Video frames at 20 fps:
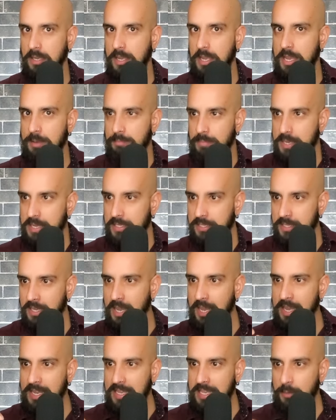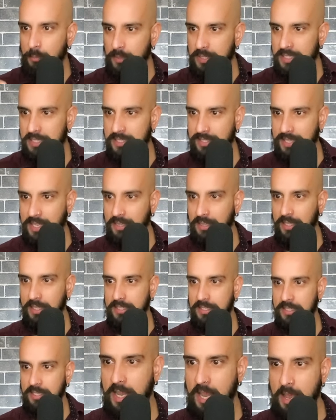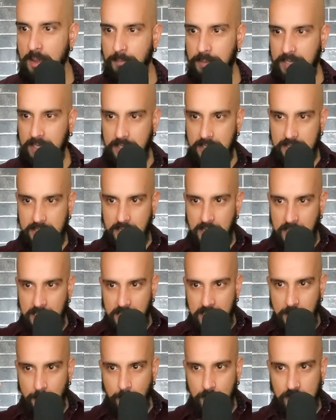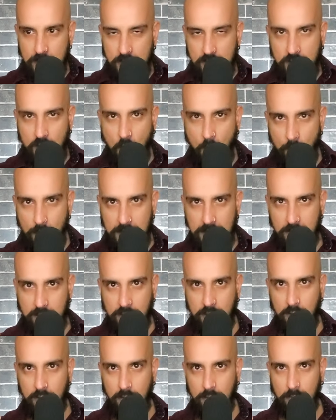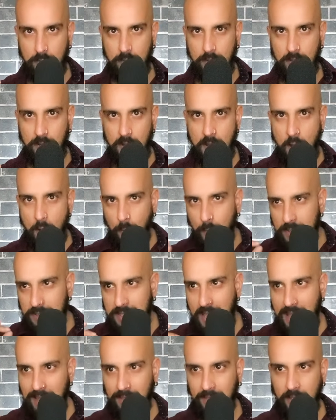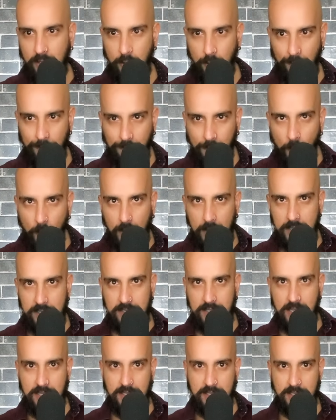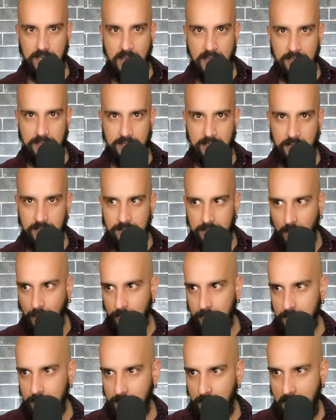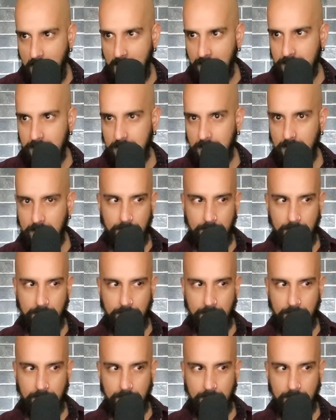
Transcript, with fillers: It means he was sinless because he was so in tune with that little voice that says, Don't do that.